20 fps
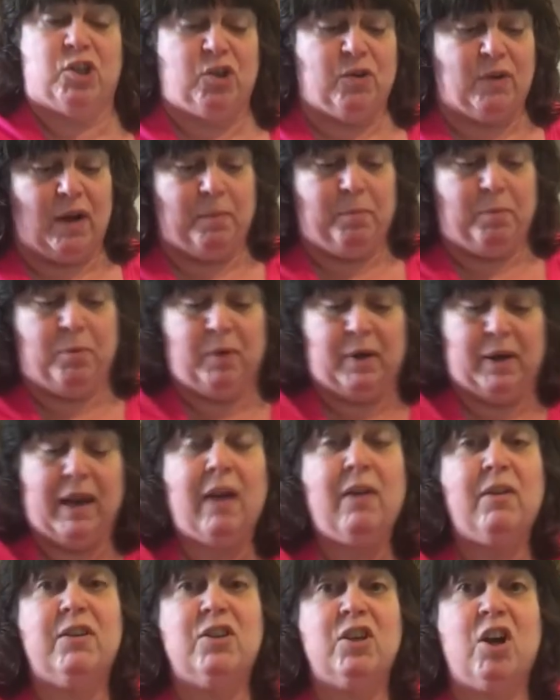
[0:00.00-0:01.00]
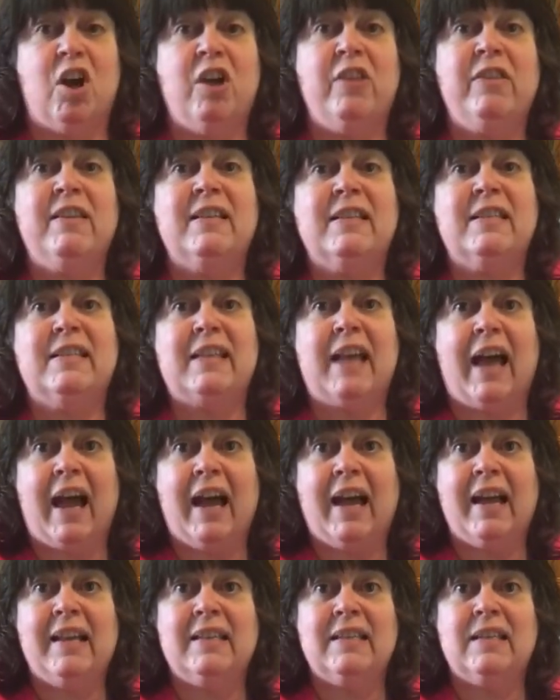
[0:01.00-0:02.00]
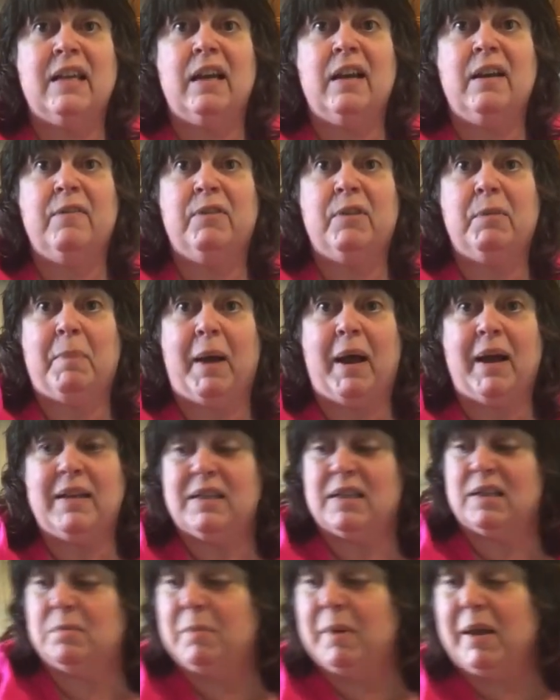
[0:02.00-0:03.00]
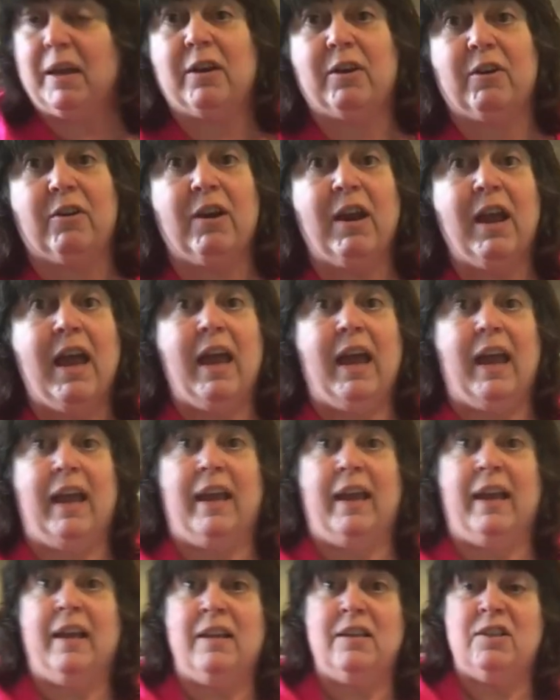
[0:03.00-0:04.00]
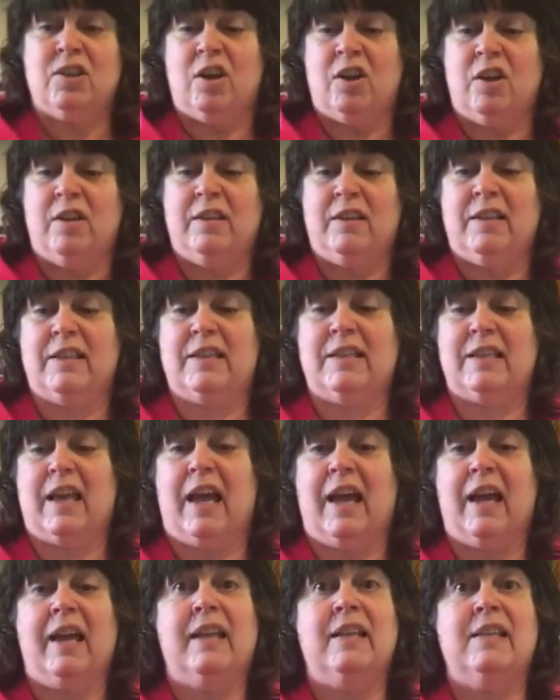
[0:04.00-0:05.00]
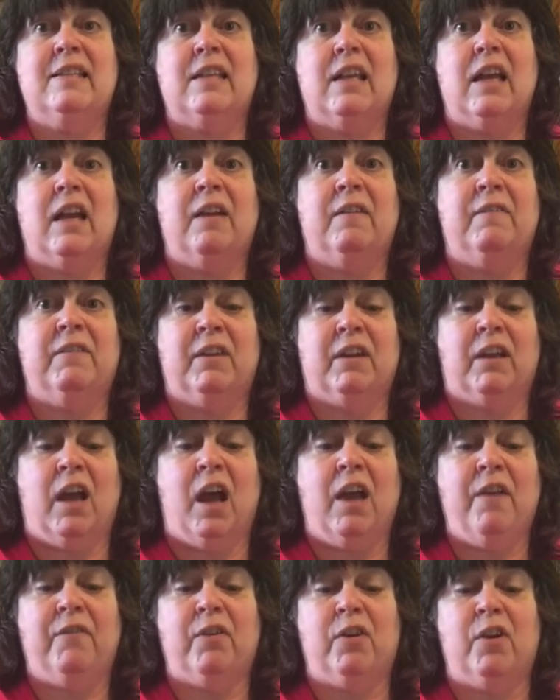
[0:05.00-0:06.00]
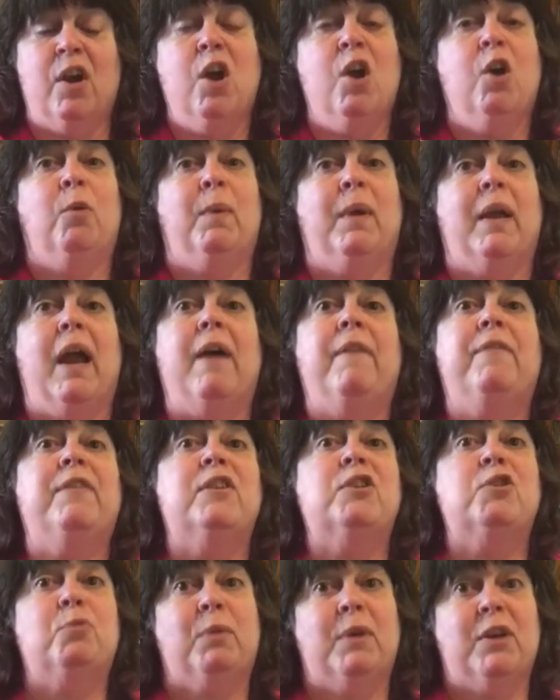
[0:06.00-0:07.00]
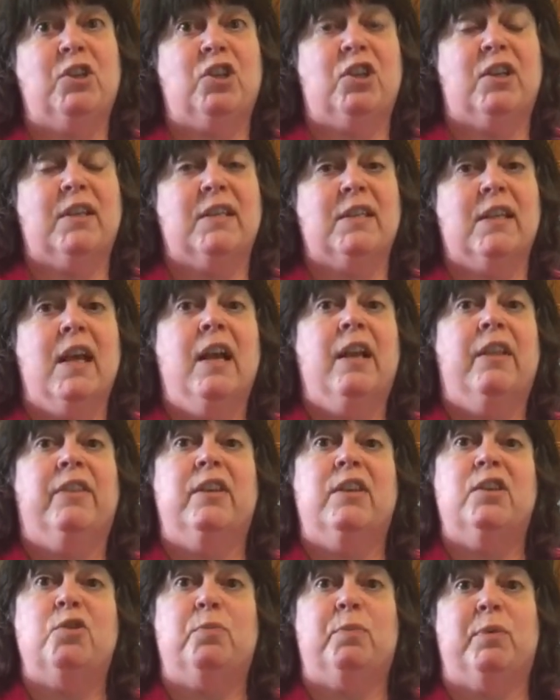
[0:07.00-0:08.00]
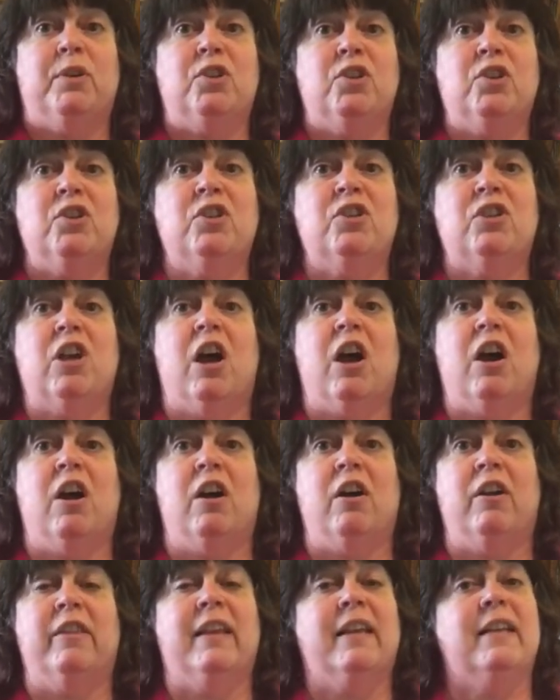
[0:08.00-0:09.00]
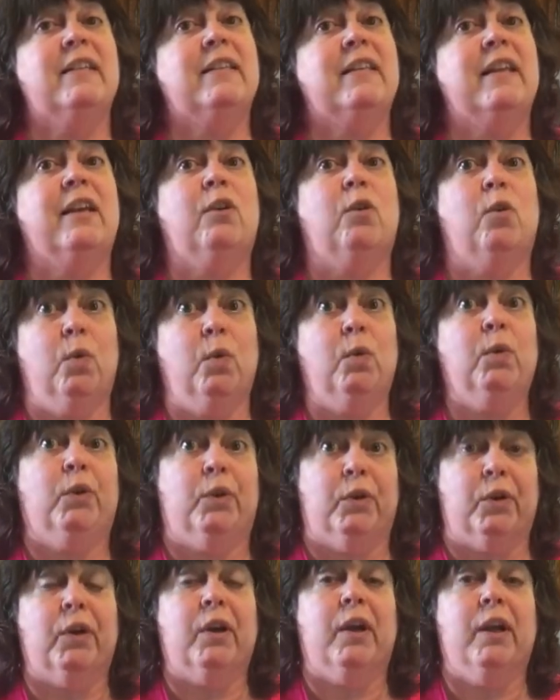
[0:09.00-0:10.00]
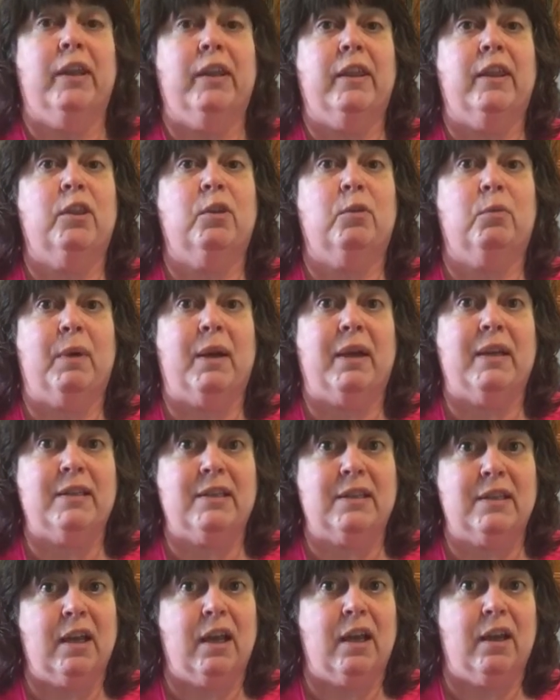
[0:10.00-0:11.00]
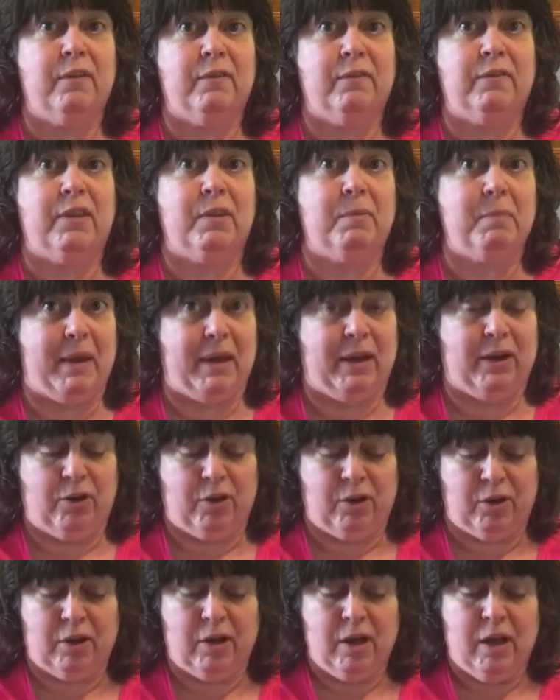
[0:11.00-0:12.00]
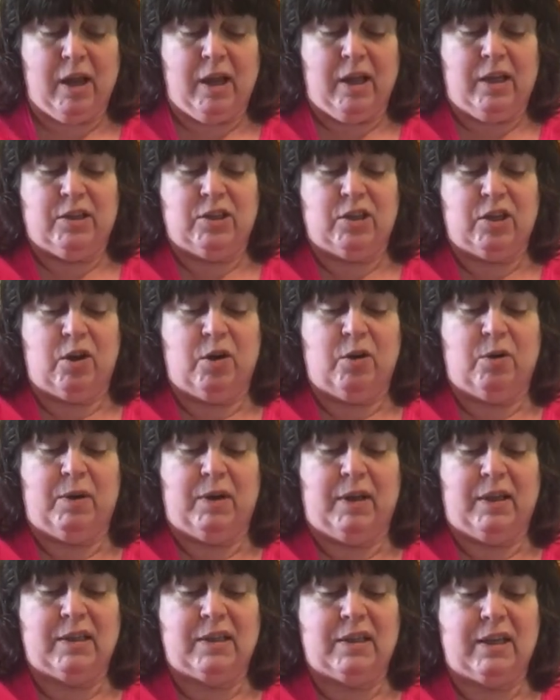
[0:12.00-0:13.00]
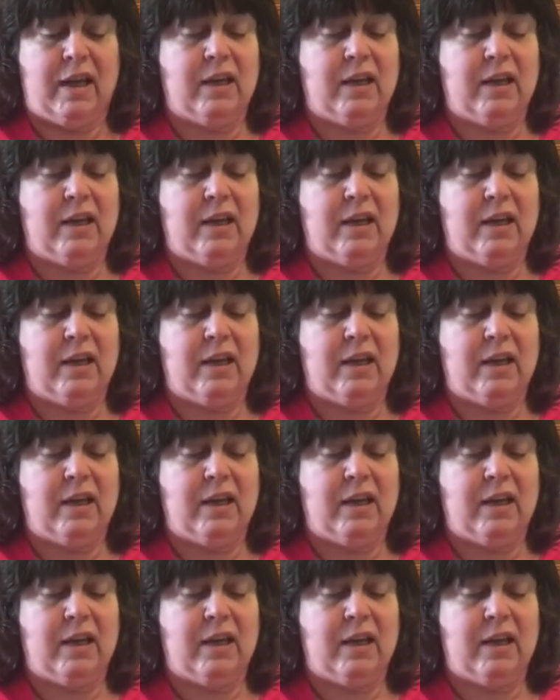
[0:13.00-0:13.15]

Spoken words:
sure I point out is on the sides of the pasta maker and on the sides of the cover, we have these ridges. These ridges they stay cooler than the rest of the maker, so it's